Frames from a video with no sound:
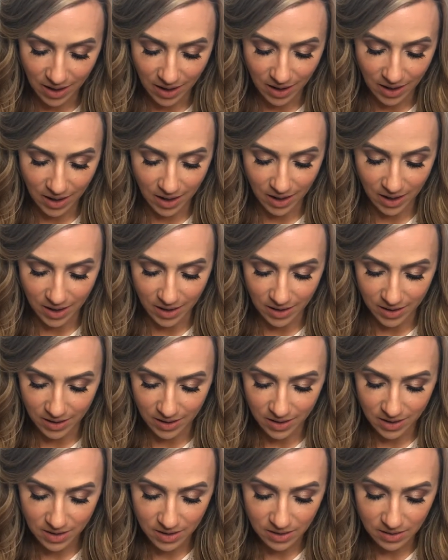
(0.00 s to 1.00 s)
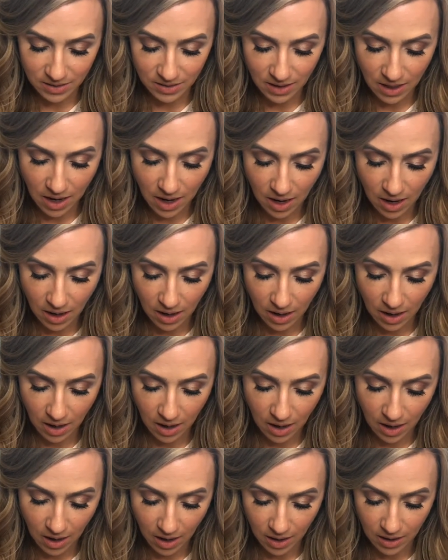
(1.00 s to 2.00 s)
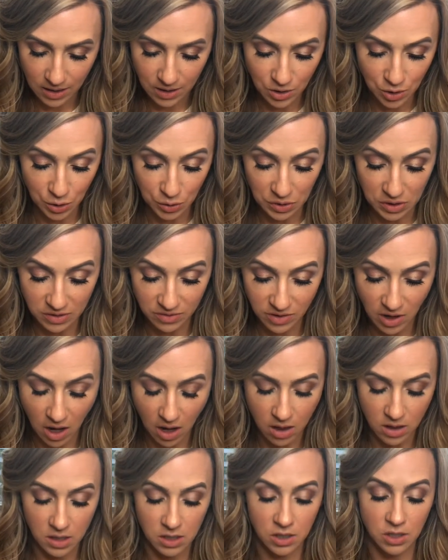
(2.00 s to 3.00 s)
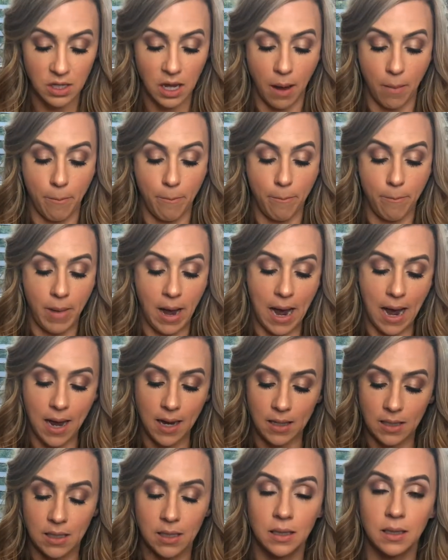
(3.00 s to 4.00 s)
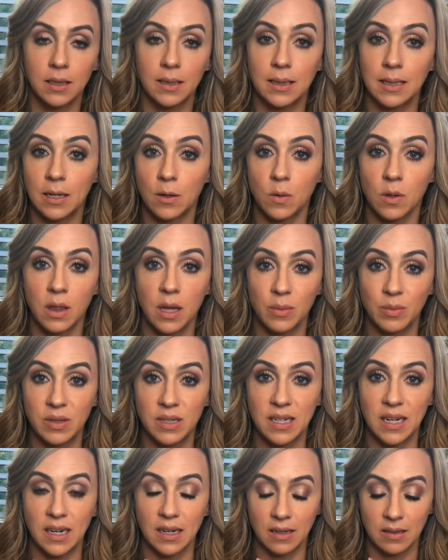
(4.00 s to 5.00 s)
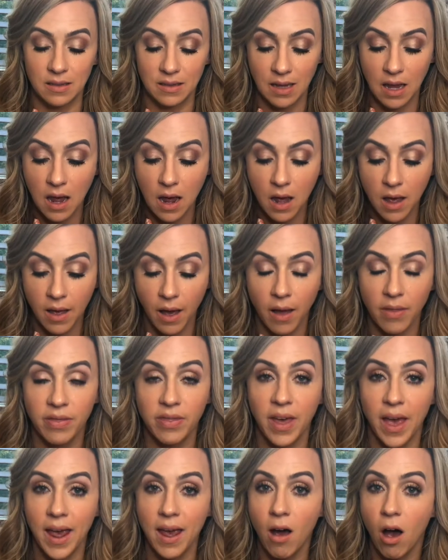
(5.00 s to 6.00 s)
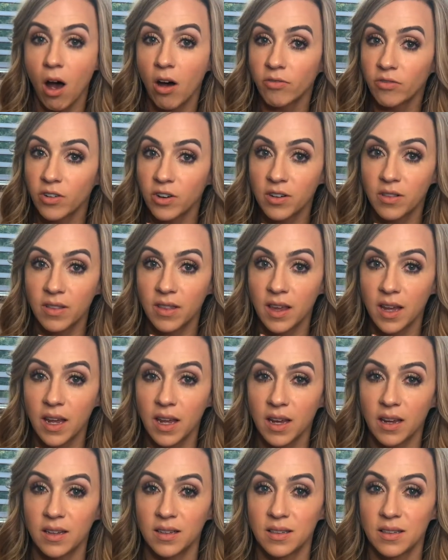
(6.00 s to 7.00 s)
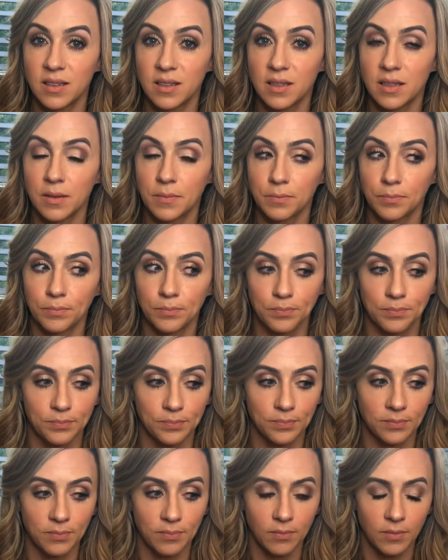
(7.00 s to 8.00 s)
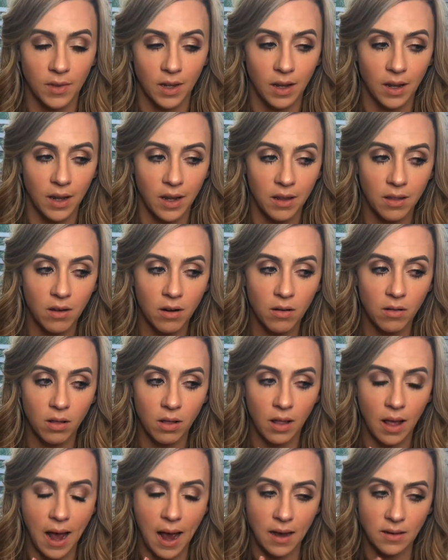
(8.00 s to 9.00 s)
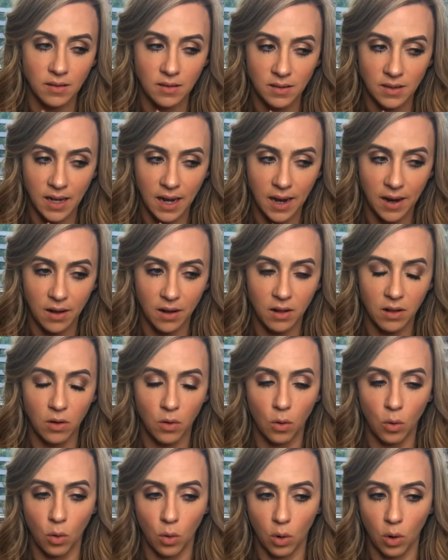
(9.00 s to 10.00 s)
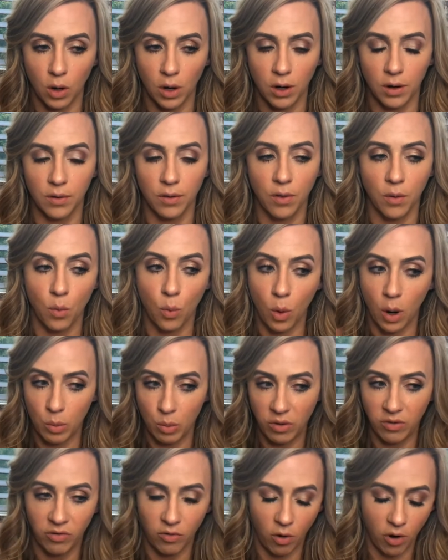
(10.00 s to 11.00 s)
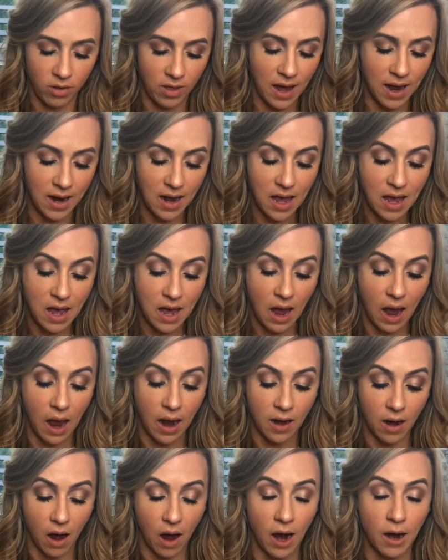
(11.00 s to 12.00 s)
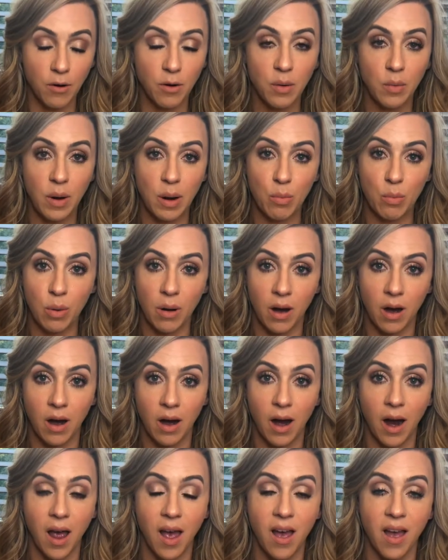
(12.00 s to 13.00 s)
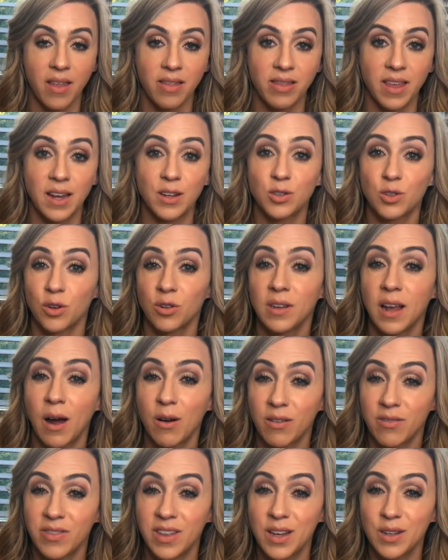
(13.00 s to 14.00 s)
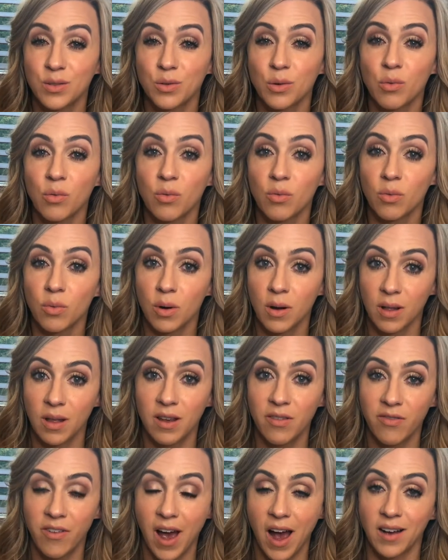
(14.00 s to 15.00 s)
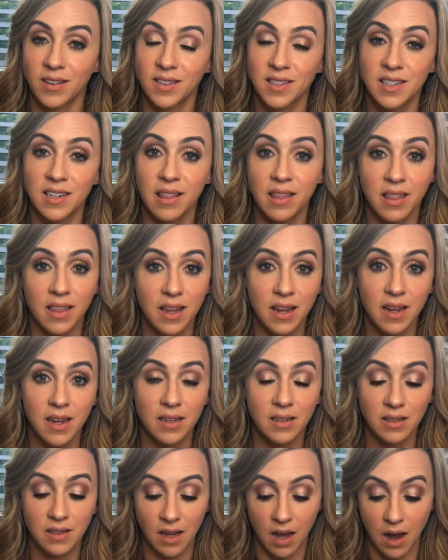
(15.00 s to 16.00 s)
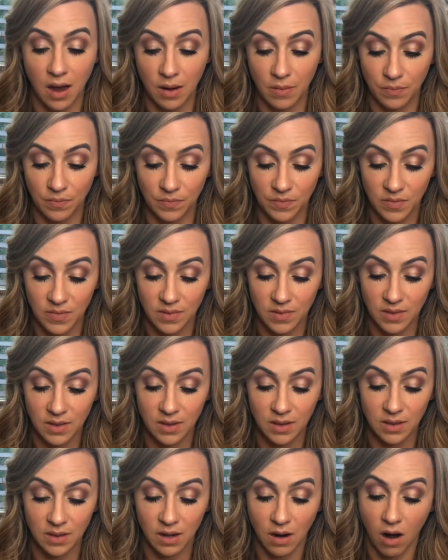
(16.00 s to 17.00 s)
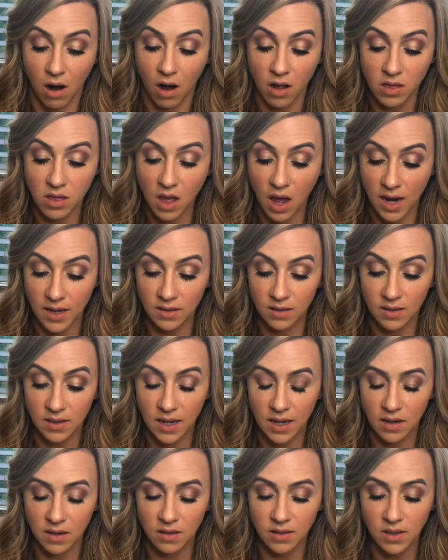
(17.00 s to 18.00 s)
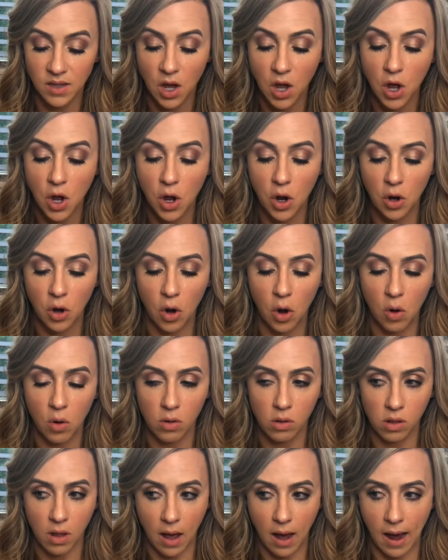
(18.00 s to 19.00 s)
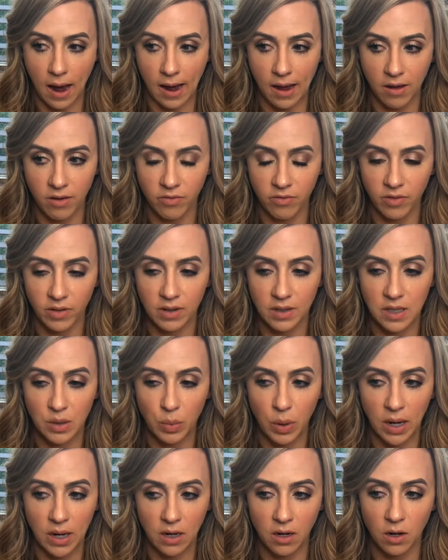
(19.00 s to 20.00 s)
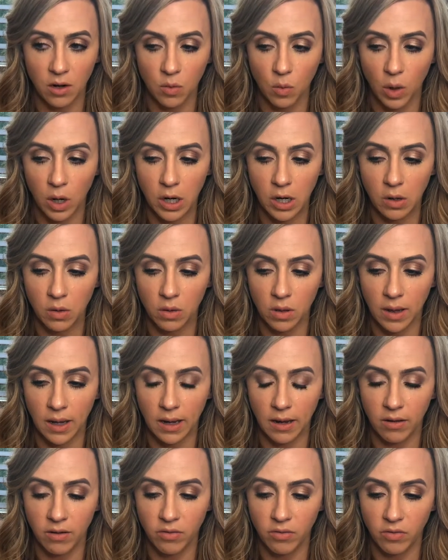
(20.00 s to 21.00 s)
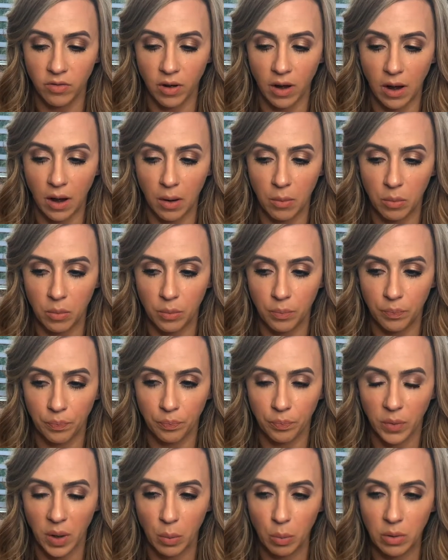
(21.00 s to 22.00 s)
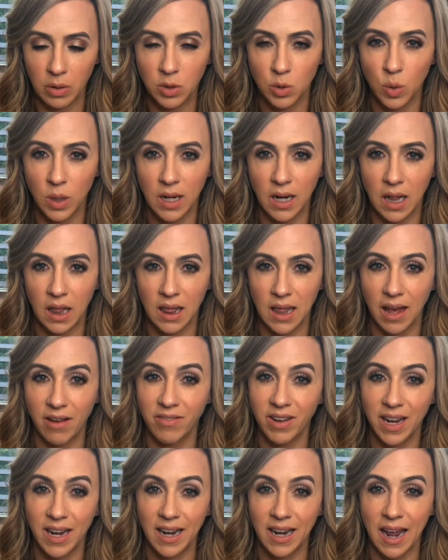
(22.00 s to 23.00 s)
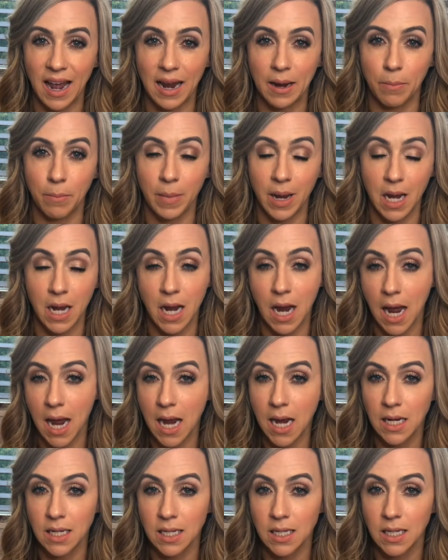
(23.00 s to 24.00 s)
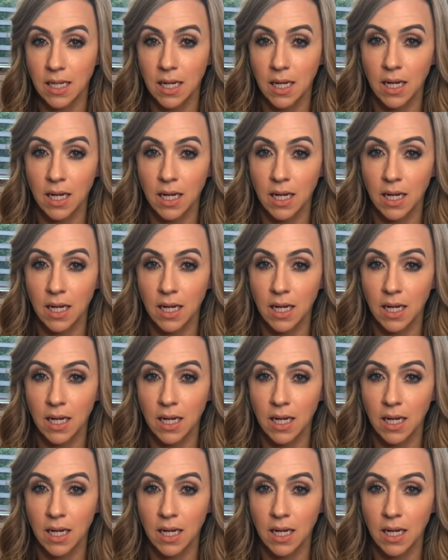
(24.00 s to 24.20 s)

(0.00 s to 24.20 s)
is Dose of Colors matte liquid lipsticks. They offered these either last sale or the one before that, and I remember they sold out of these really fast. These online sales go live, depending on where you live, between 11 and midnight